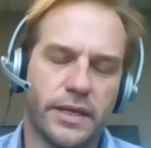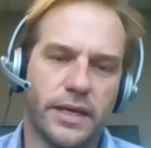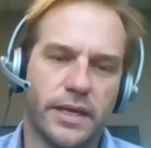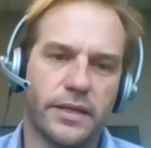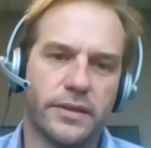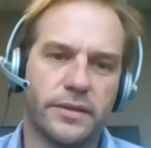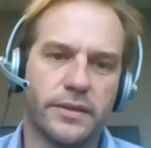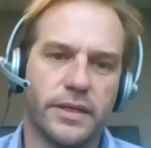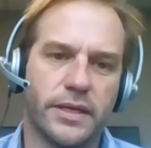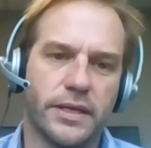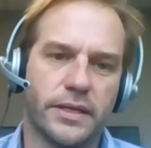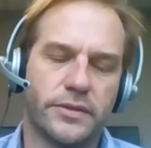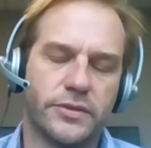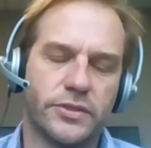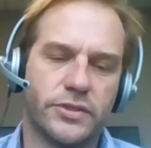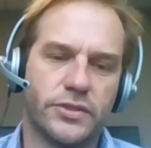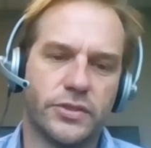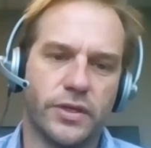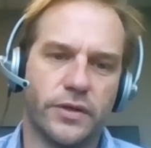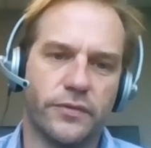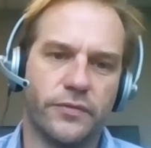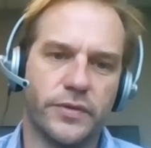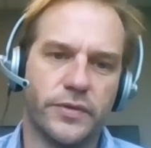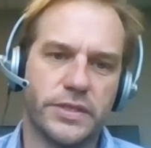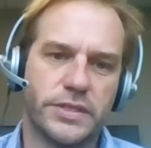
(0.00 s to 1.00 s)
at, at
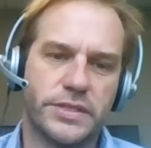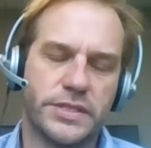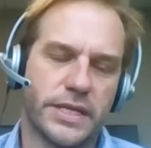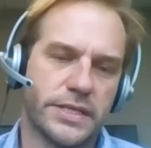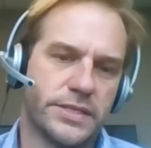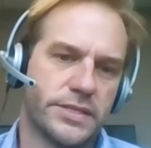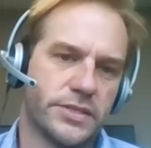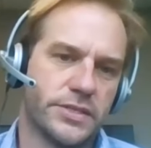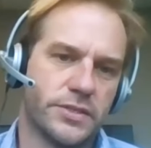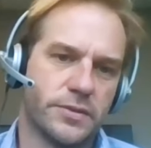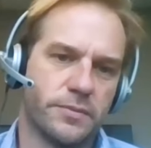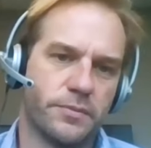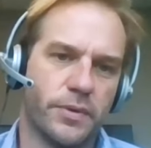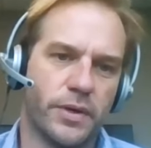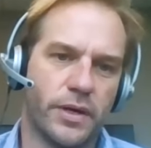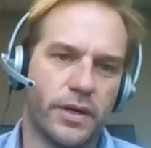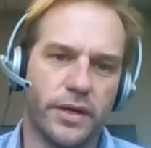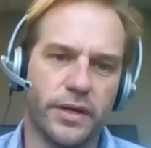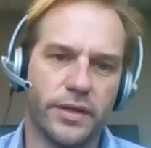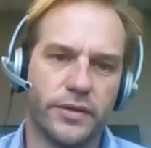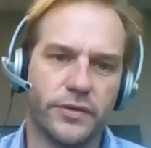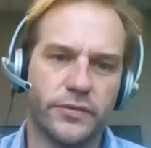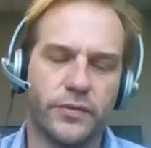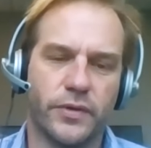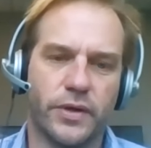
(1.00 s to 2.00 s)
surface sets us
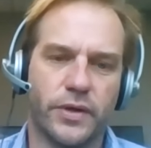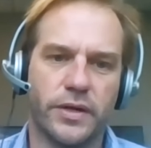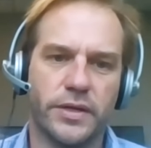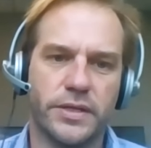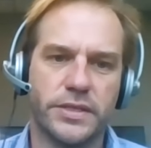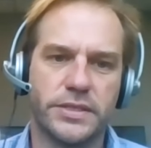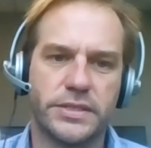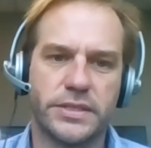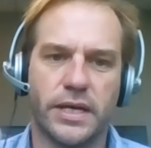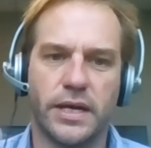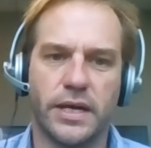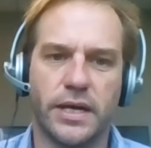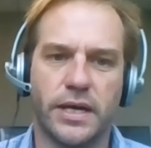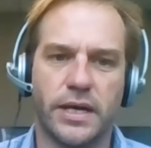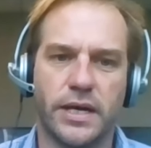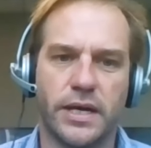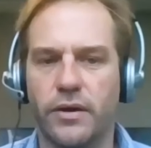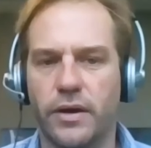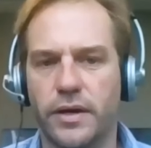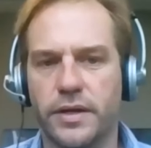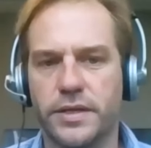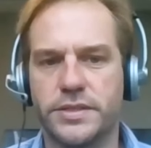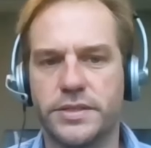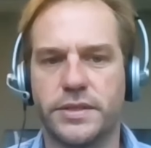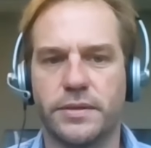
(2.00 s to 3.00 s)
apart as far as I
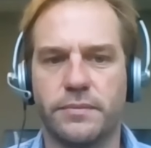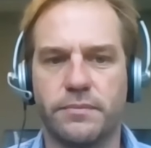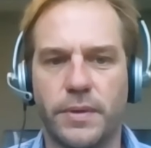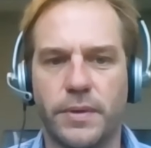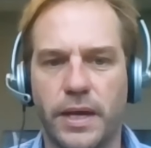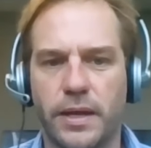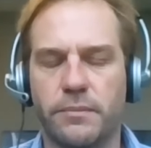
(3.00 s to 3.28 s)
R Rs and,